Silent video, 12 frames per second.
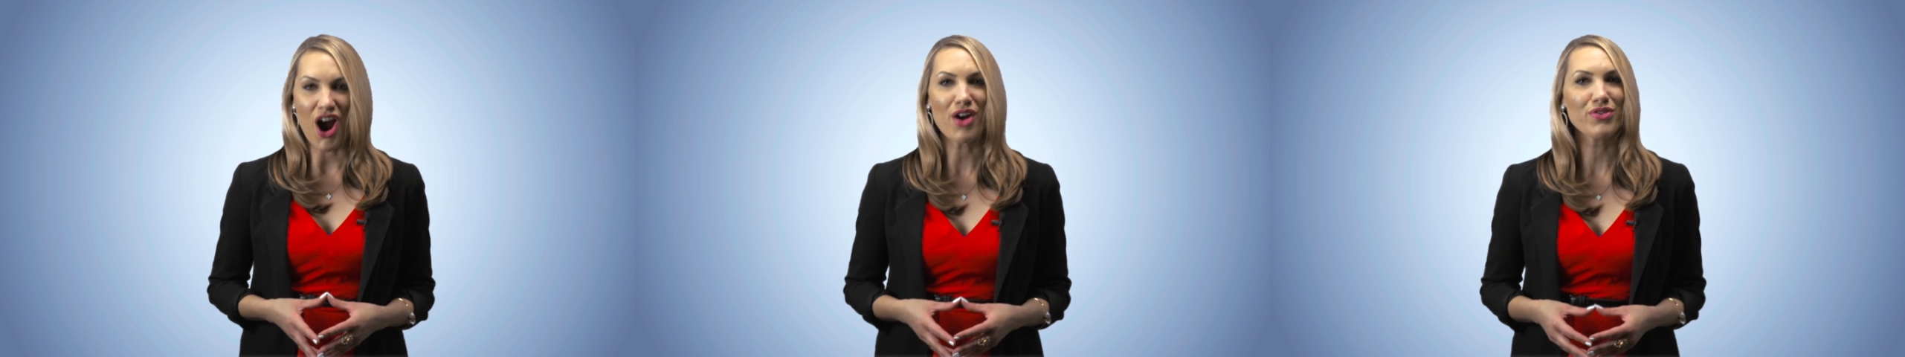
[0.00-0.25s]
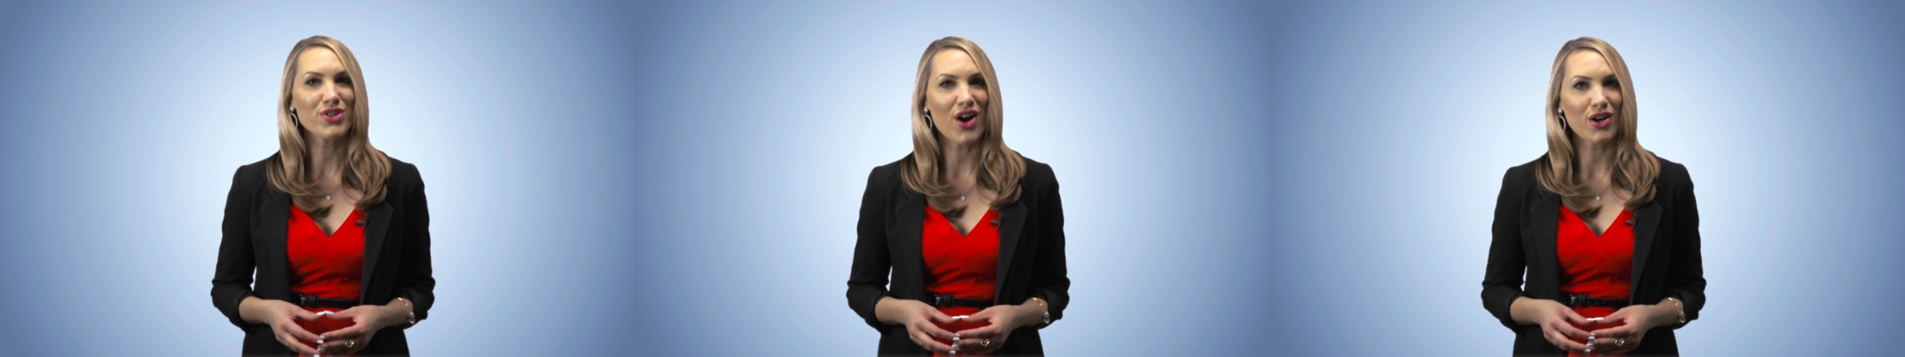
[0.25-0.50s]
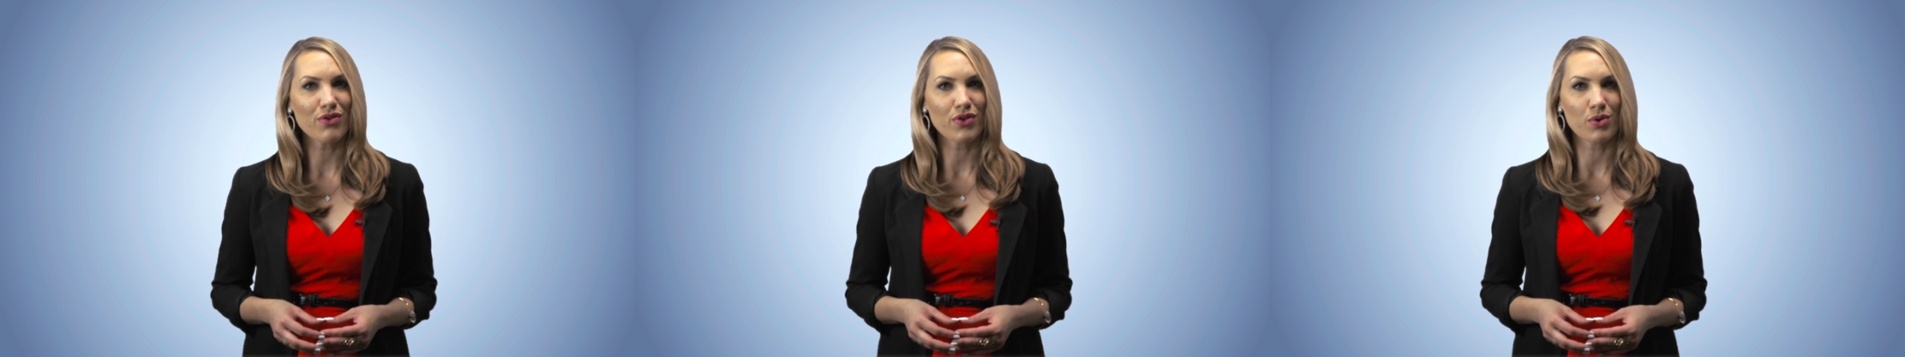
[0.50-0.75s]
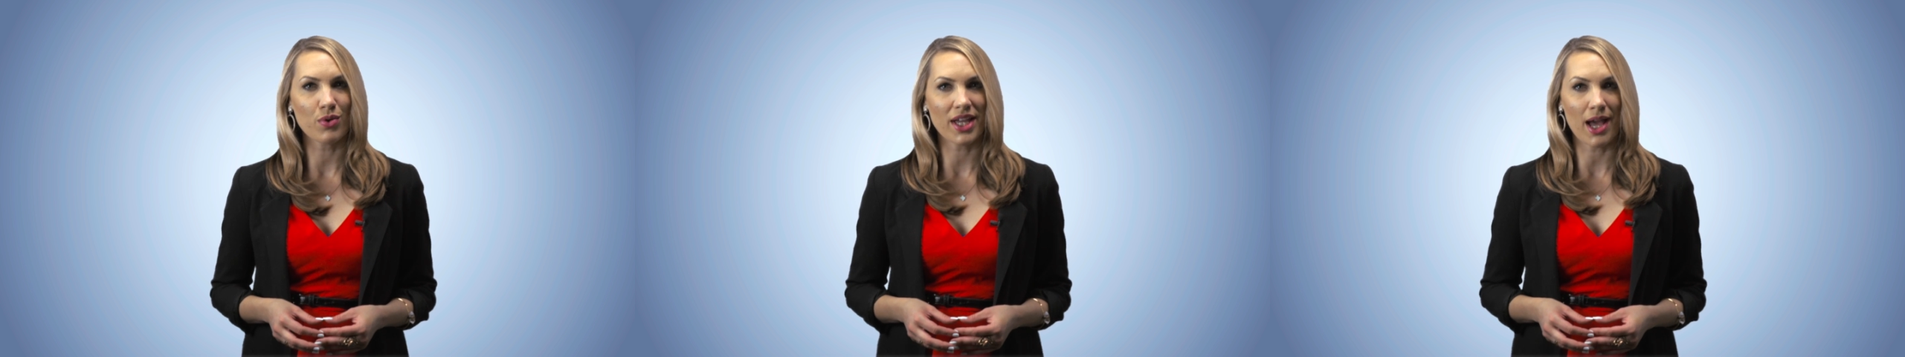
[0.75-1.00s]
Our
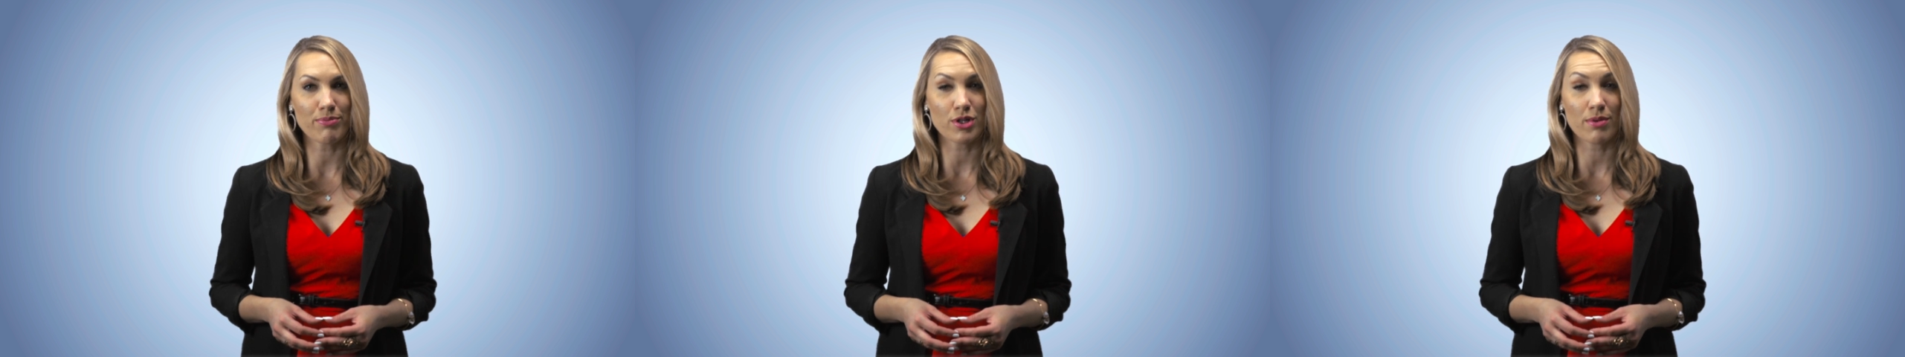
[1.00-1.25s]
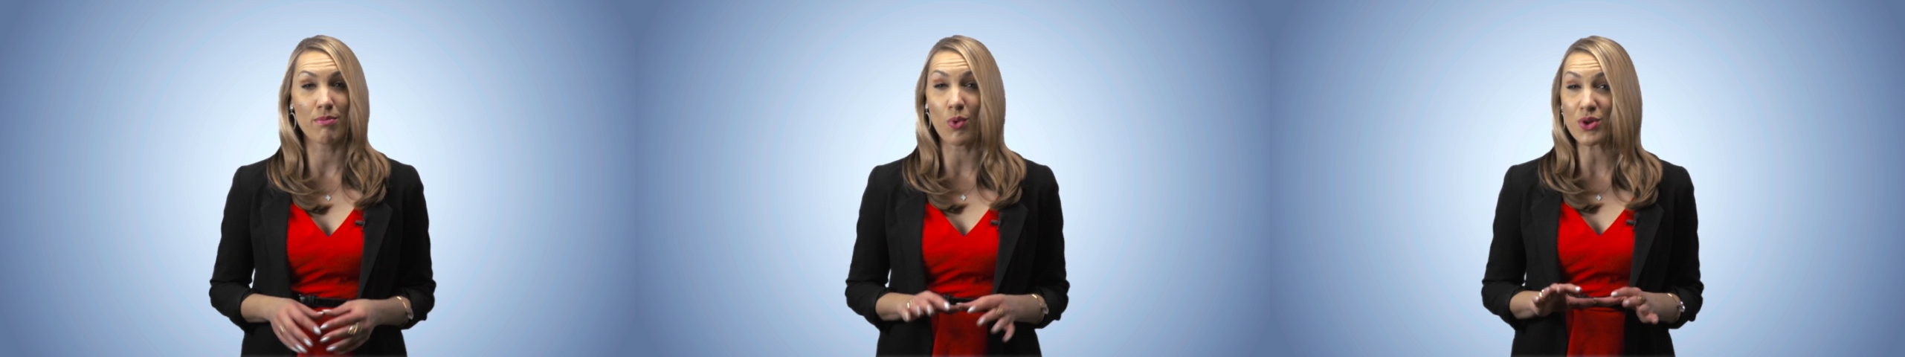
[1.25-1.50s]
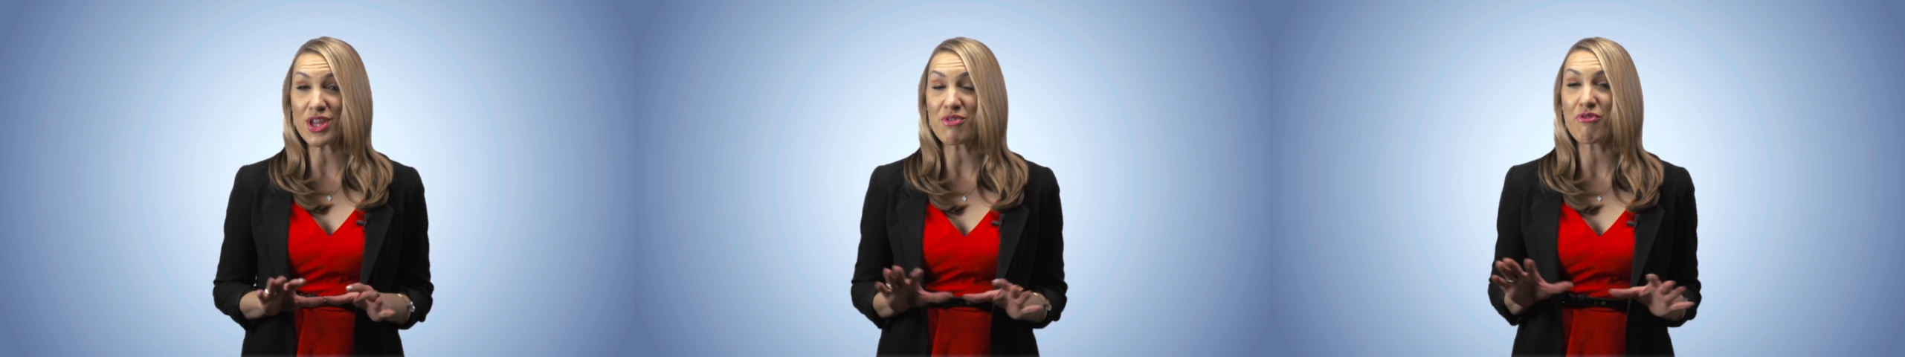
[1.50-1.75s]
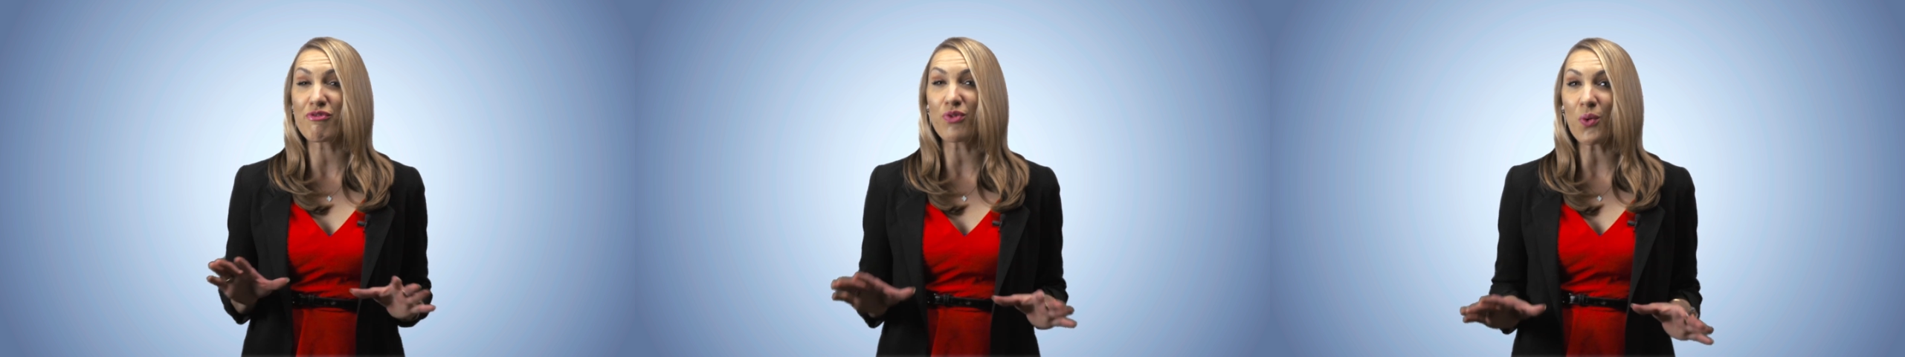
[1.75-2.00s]
photographer will capture more than